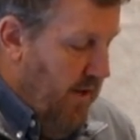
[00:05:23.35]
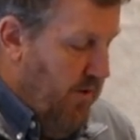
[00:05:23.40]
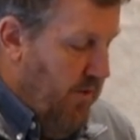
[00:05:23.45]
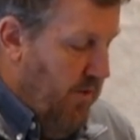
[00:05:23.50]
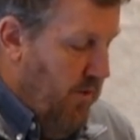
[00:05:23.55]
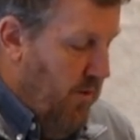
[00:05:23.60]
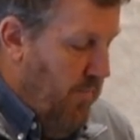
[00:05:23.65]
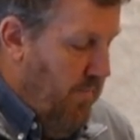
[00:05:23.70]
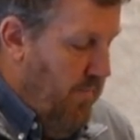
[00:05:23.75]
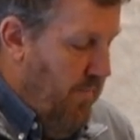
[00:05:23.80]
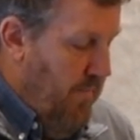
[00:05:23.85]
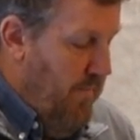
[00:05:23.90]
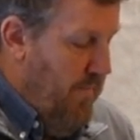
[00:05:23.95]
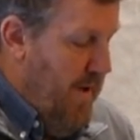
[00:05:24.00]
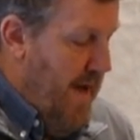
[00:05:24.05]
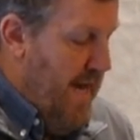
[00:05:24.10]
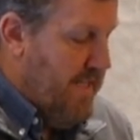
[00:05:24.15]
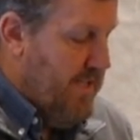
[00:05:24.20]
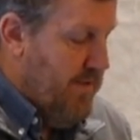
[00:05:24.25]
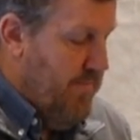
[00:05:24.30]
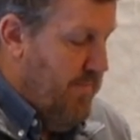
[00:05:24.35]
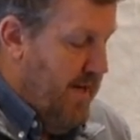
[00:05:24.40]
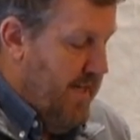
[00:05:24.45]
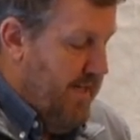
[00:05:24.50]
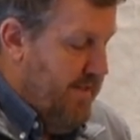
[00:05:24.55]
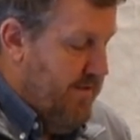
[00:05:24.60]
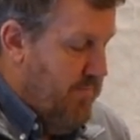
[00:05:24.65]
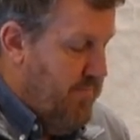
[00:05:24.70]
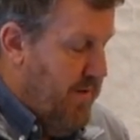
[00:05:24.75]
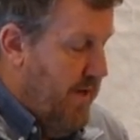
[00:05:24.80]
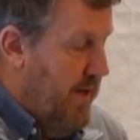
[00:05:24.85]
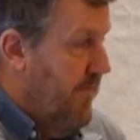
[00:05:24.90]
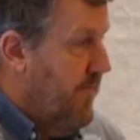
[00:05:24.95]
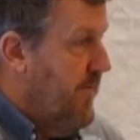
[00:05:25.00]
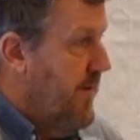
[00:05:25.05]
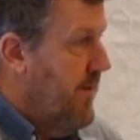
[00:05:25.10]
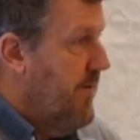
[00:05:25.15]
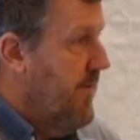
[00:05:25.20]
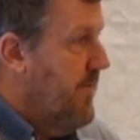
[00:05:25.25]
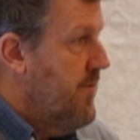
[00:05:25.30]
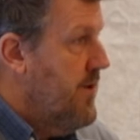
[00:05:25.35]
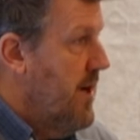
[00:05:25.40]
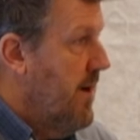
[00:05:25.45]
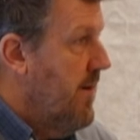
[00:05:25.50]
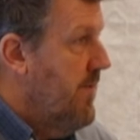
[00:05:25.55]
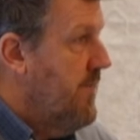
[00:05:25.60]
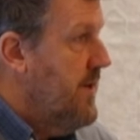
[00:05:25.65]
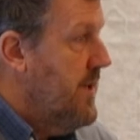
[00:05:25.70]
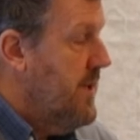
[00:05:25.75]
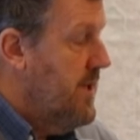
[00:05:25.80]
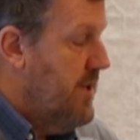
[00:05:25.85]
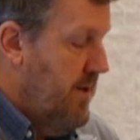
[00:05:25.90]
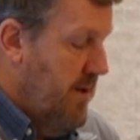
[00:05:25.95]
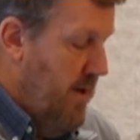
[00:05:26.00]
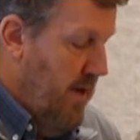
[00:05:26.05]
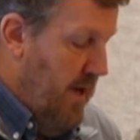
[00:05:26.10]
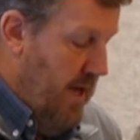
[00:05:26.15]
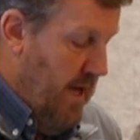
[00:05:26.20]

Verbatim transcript: to maximize the benefits of shellfish.